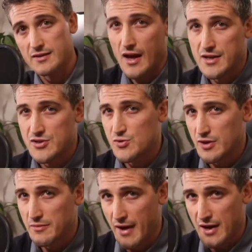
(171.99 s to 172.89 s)
As you can
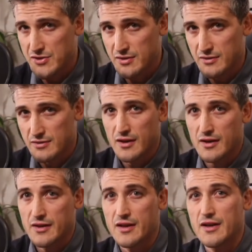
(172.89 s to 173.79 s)
imagine,
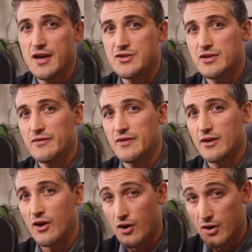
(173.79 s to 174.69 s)
the connection of the
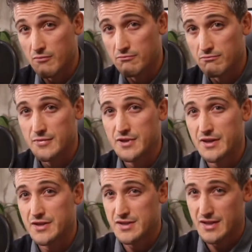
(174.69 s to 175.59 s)
arm to
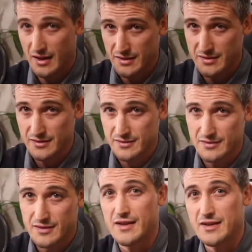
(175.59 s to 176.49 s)
the skeleton
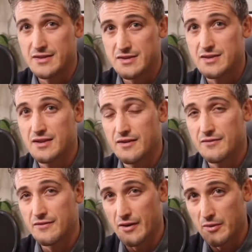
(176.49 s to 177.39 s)
is
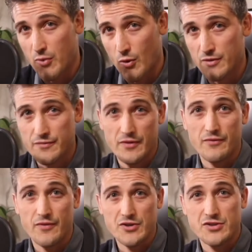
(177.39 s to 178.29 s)
very important for the
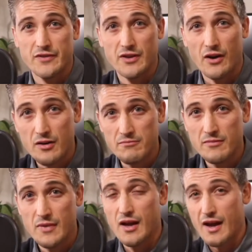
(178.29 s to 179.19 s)
function of the arm
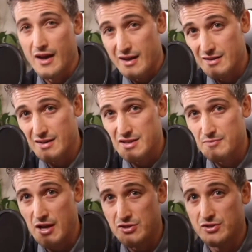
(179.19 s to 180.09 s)
and
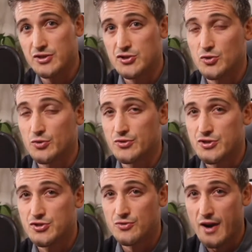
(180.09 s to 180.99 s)
especially shoulder
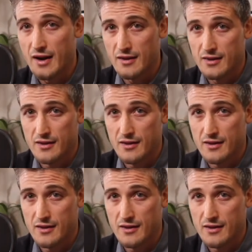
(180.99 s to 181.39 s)
strength.